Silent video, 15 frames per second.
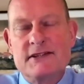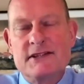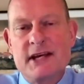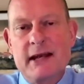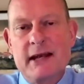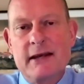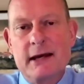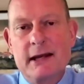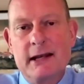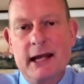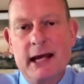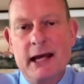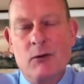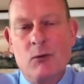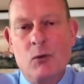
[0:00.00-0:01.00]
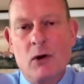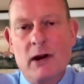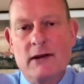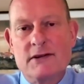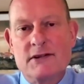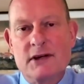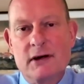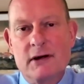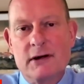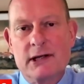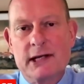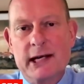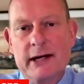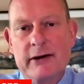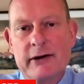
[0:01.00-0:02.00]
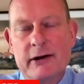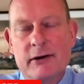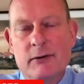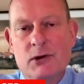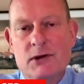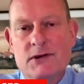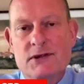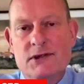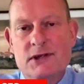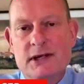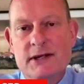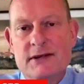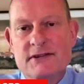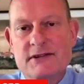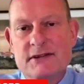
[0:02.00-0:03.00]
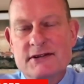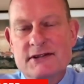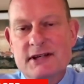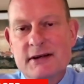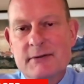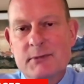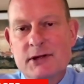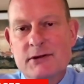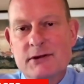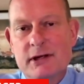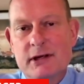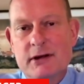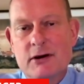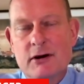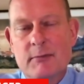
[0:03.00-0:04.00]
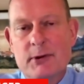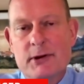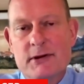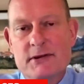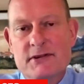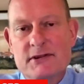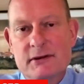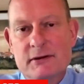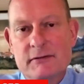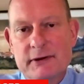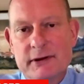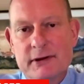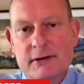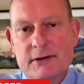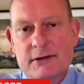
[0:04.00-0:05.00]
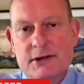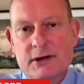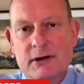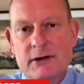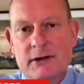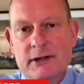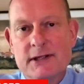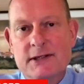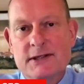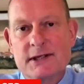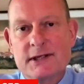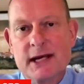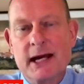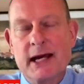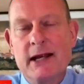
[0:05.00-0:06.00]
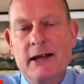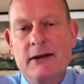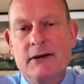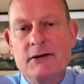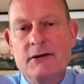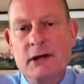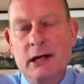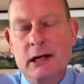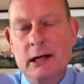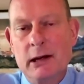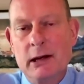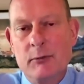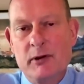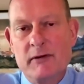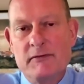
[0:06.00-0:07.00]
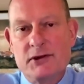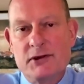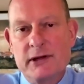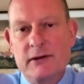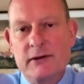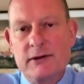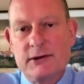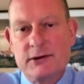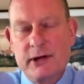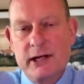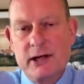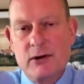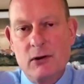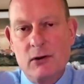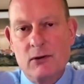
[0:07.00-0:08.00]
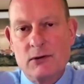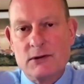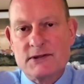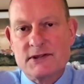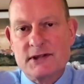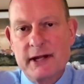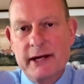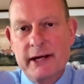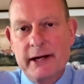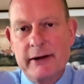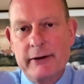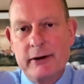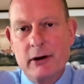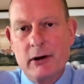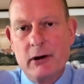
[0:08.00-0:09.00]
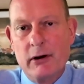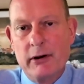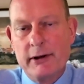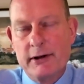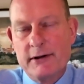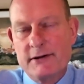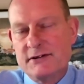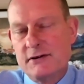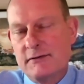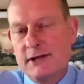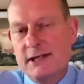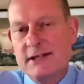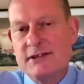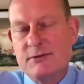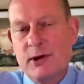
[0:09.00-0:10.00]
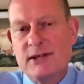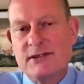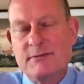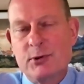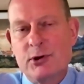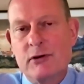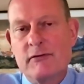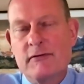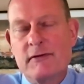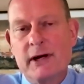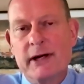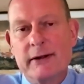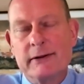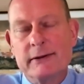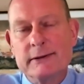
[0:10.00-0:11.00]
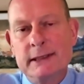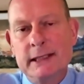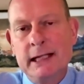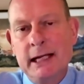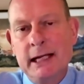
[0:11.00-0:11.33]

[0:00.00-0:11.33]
Tsenken N one target area, which is a sedimentary copper-silver target. And we've drilled three holes there on a sort of east-west profile.